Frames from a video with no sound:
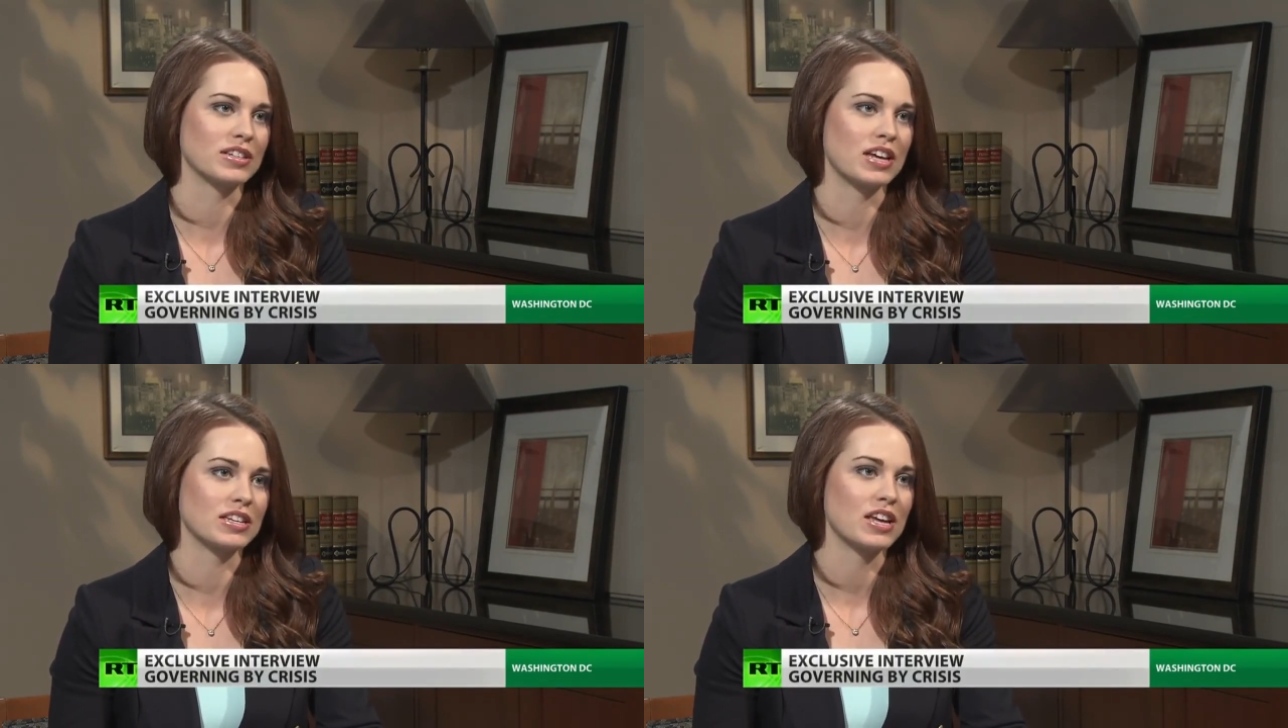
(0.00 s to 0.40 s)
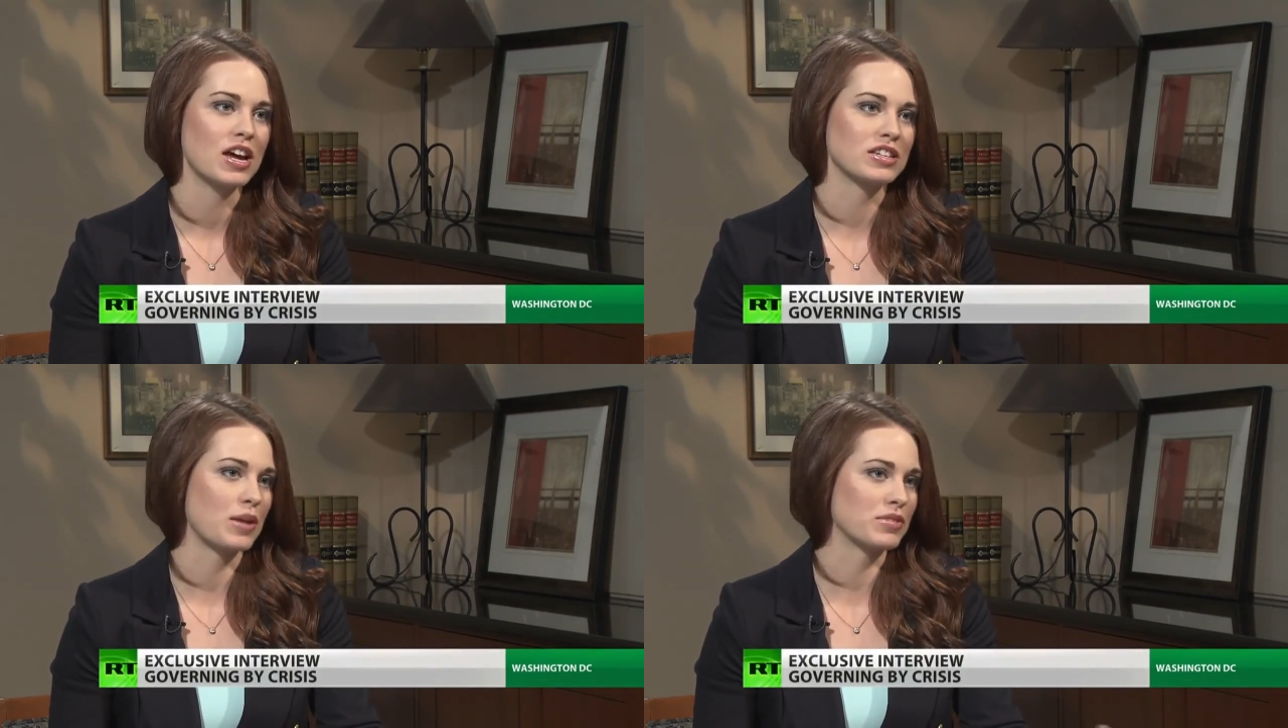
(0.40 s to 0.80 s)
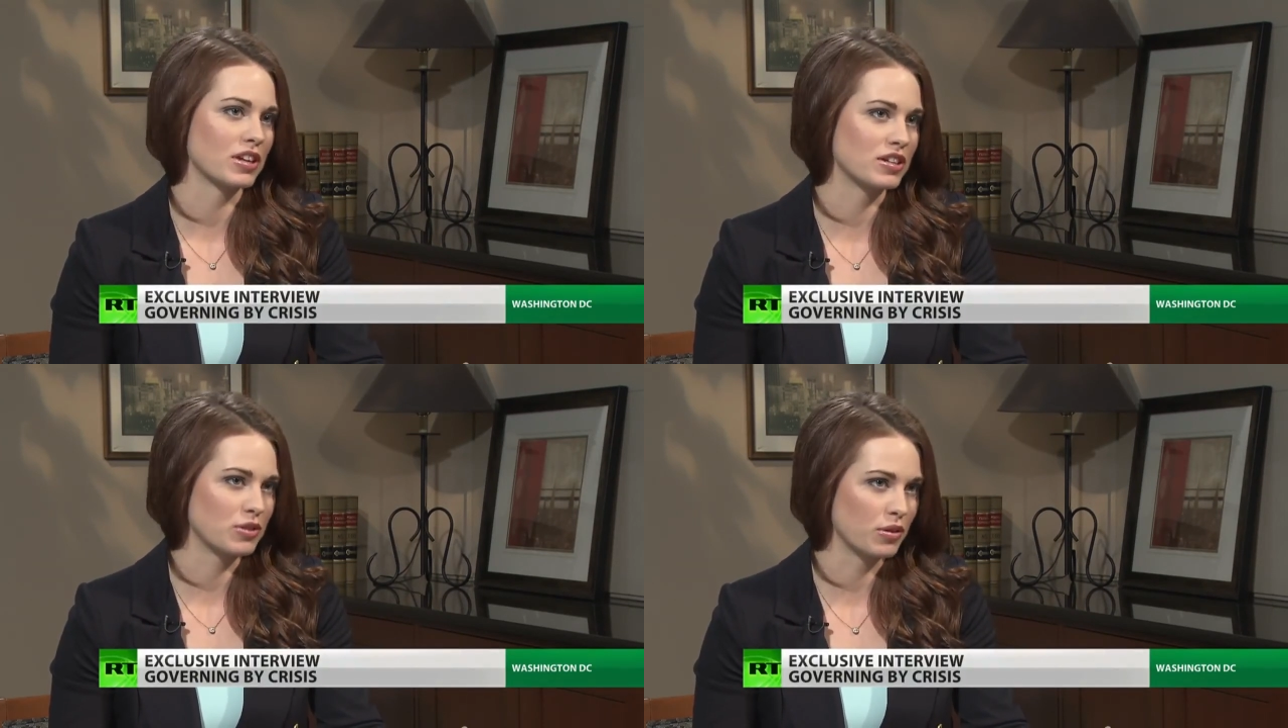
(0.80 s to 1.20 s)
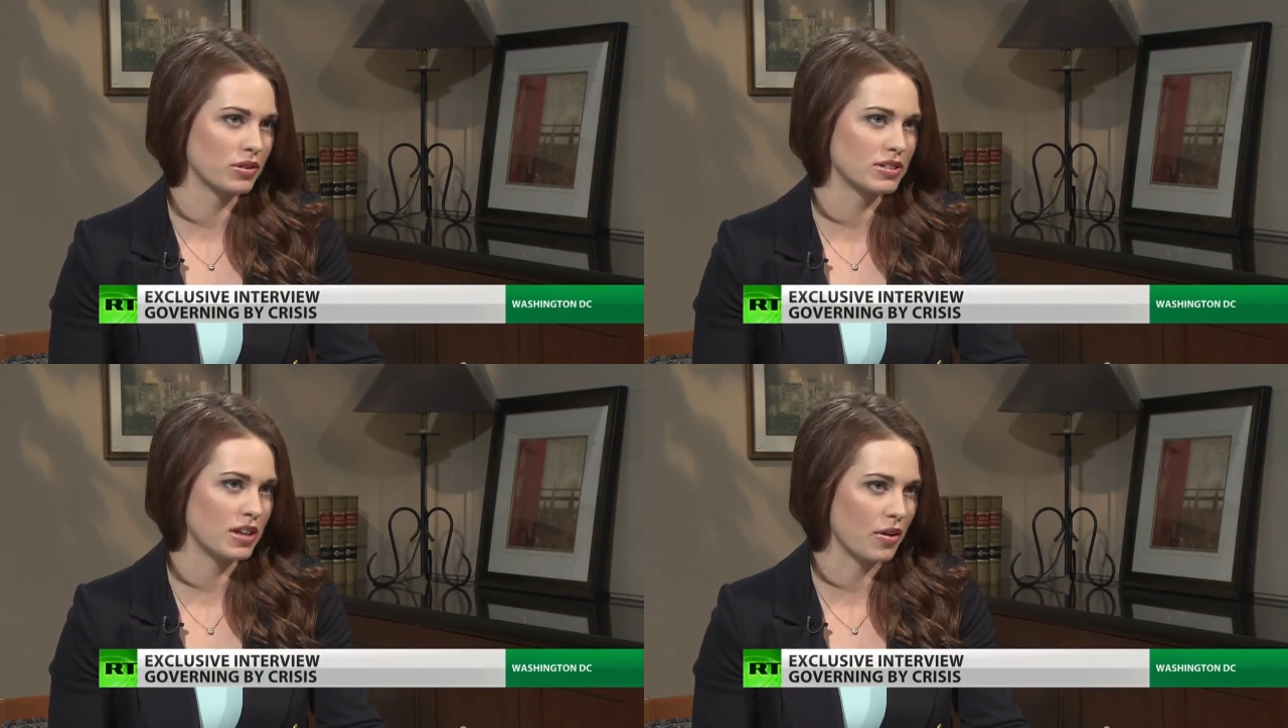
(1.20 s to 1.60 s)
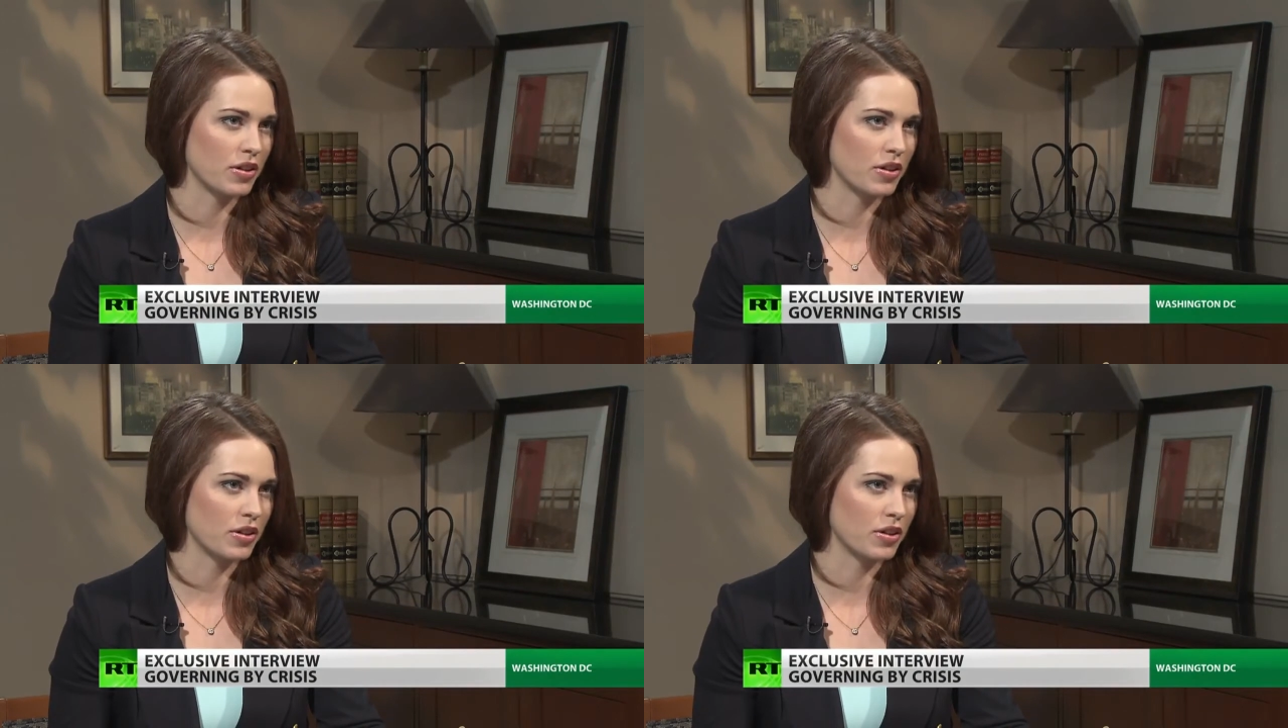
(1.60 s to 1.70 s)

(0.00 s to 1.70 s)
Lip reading: Is Cyprus going to sell their